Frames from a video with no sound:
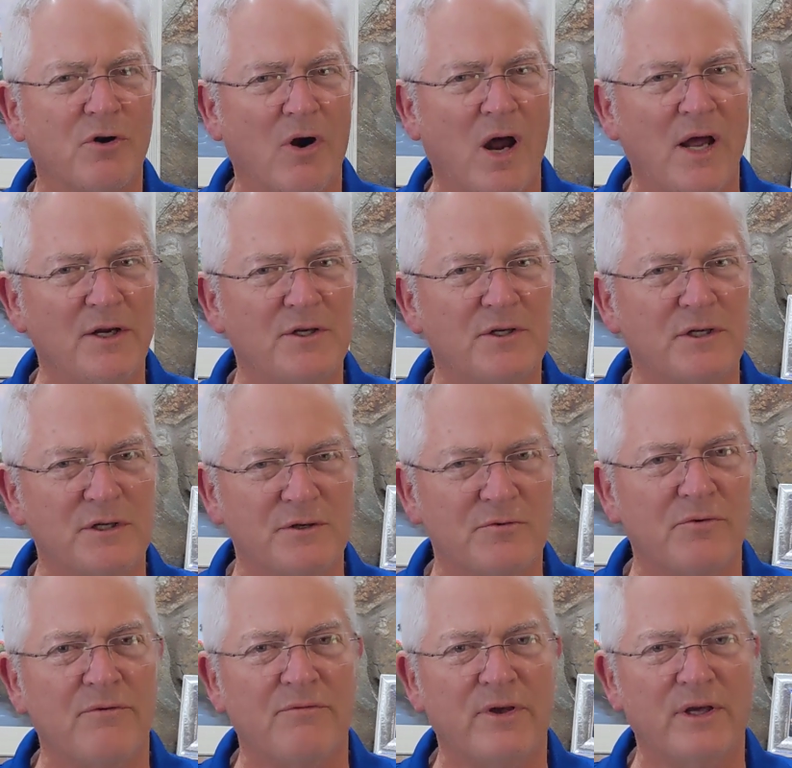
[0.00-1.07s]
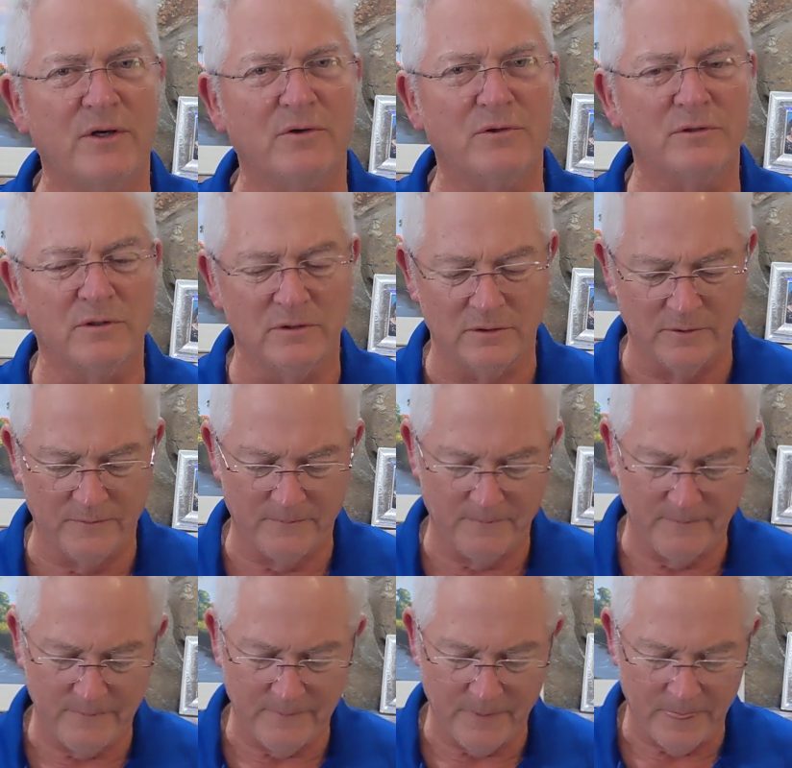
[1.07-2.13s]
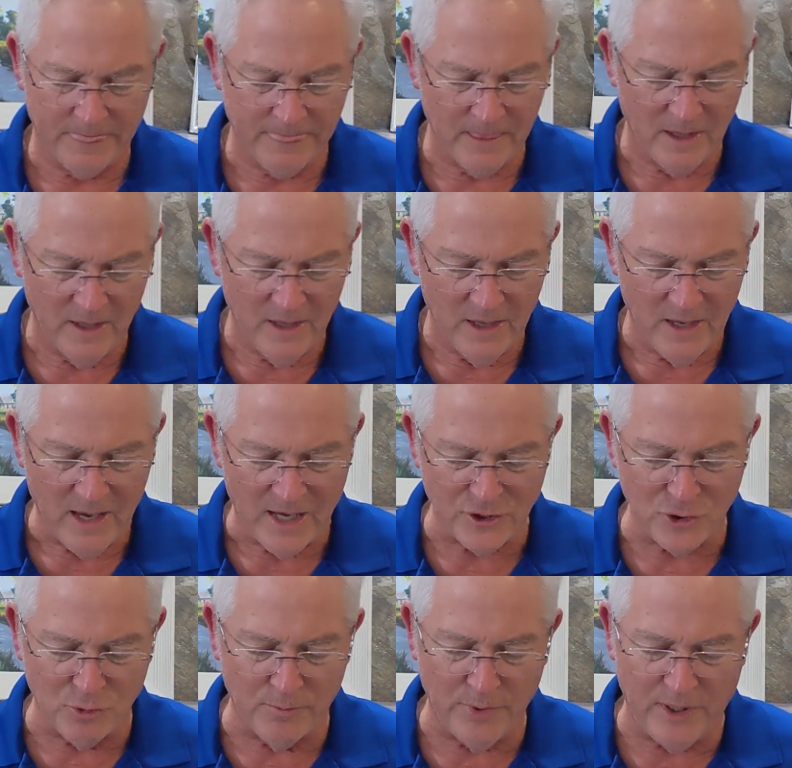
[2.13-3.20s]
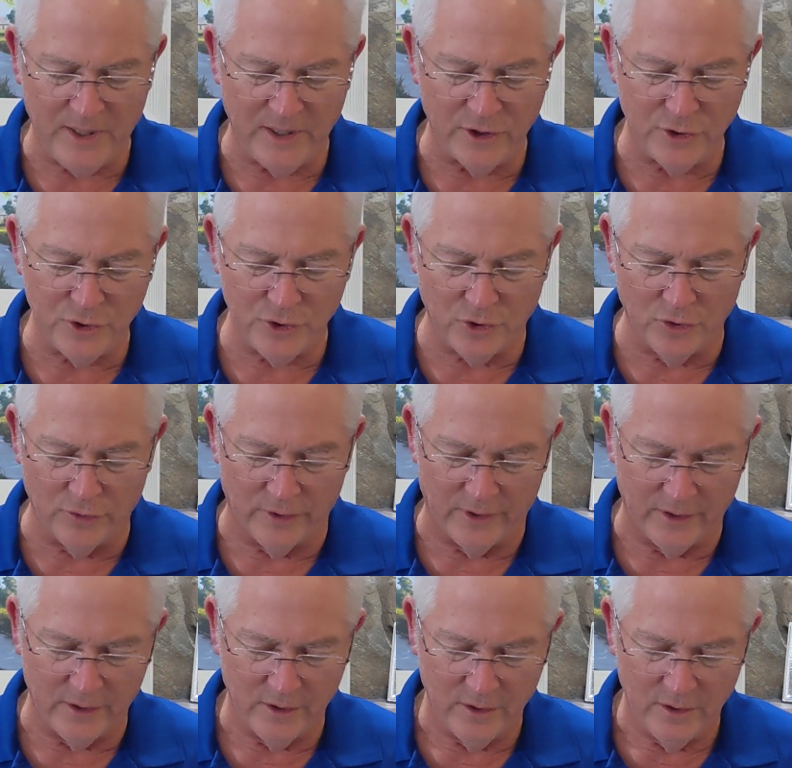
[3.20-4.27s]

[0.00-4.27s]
Christ is revealed. As obedient children,